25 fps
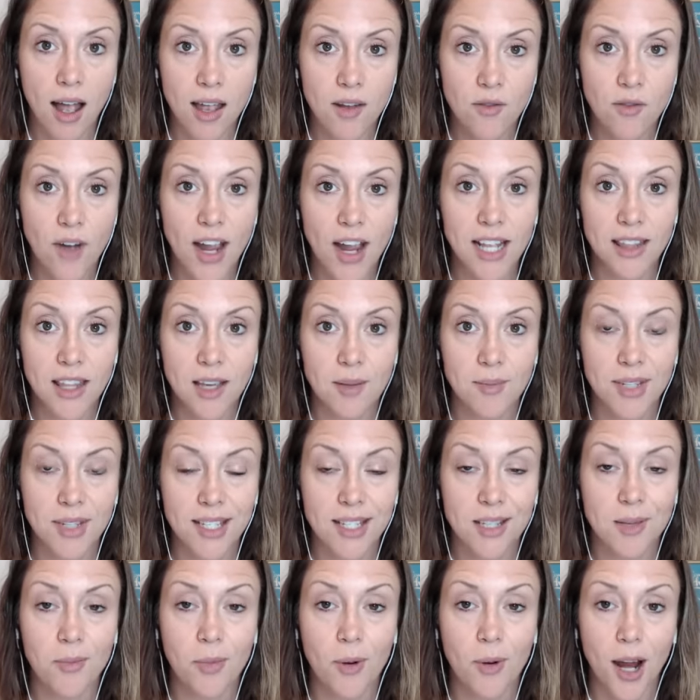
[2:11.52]
invite them
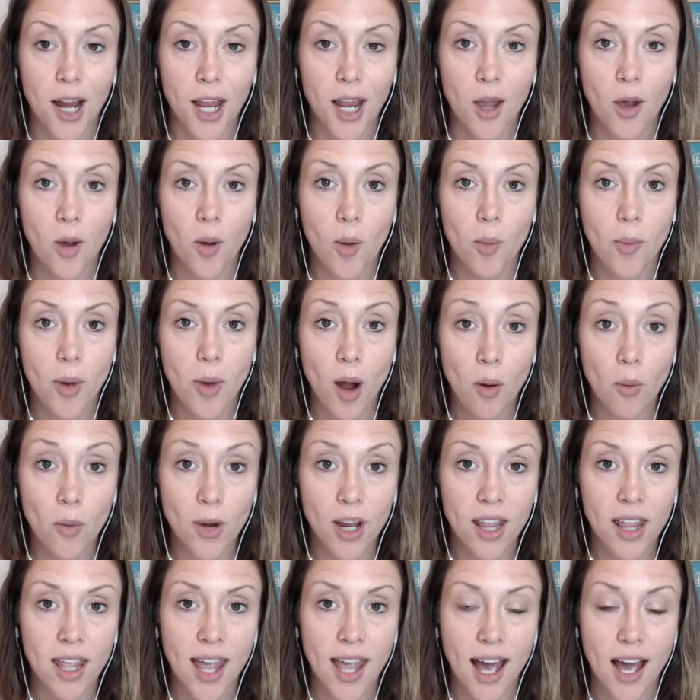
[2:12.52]
to support you, but
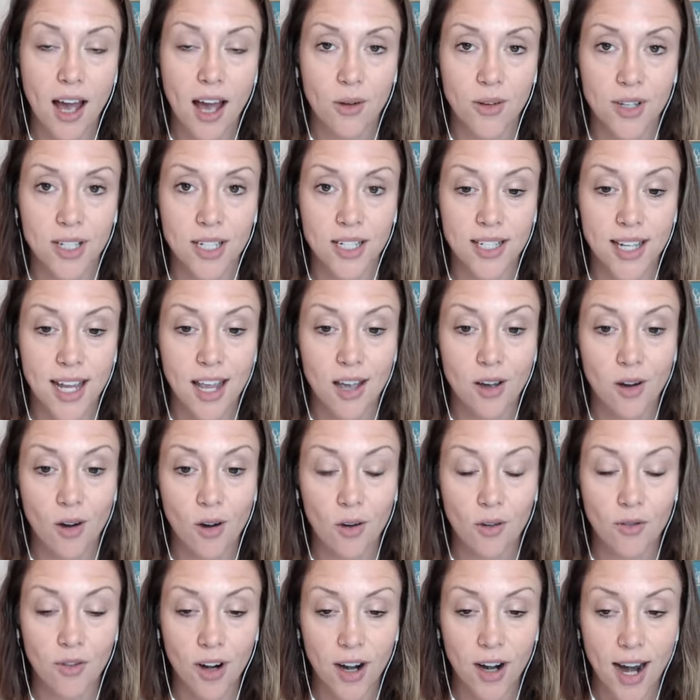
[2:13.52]
really how to take
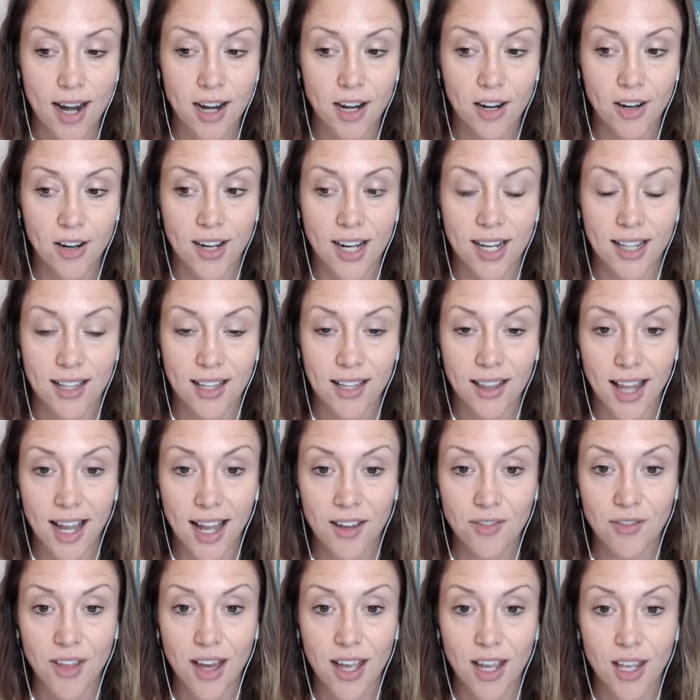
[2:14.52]
over and create the
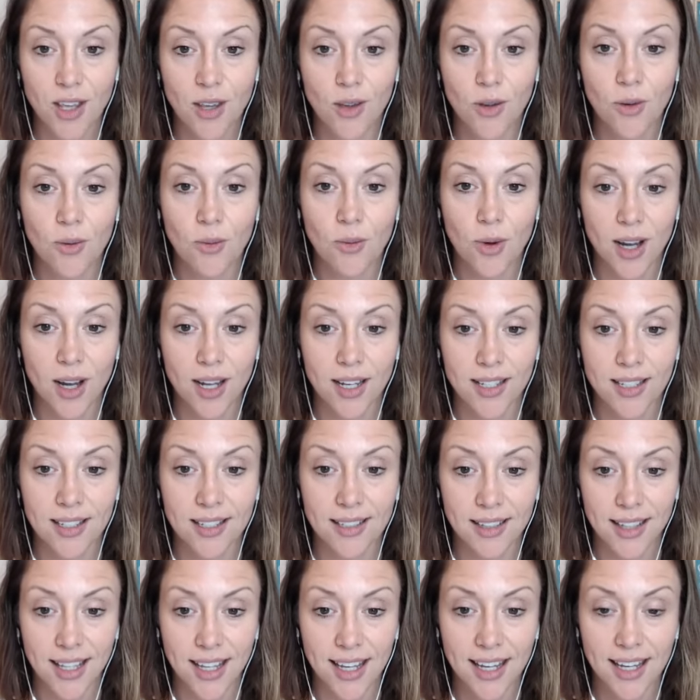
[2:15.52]
life that you want
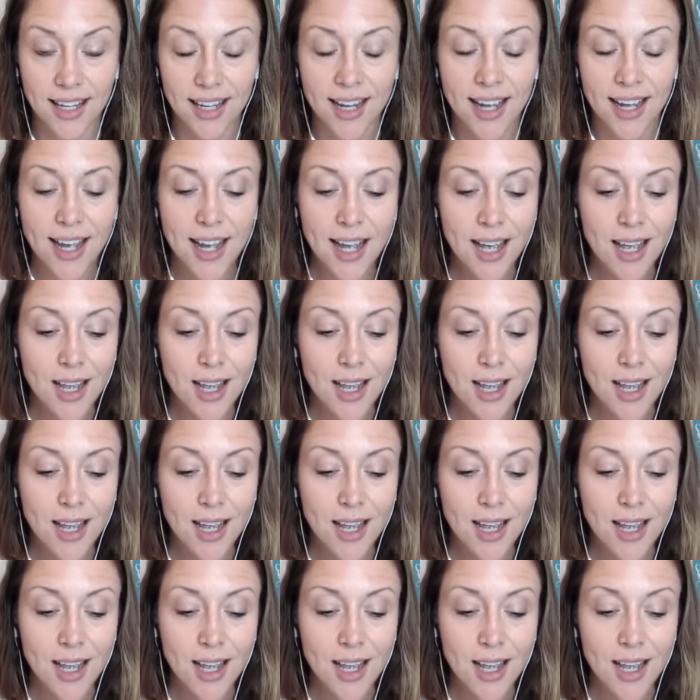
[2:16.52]
to lead.